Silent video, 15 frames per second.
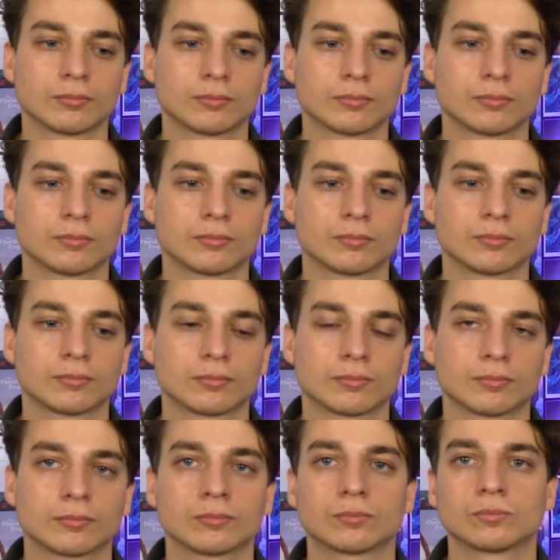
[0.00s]

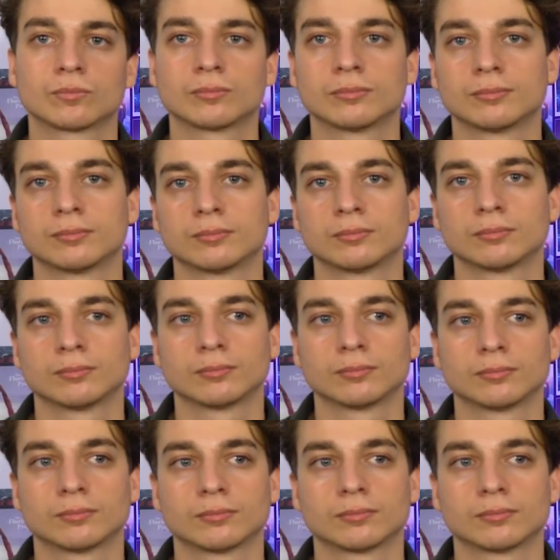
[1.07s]
[no speech]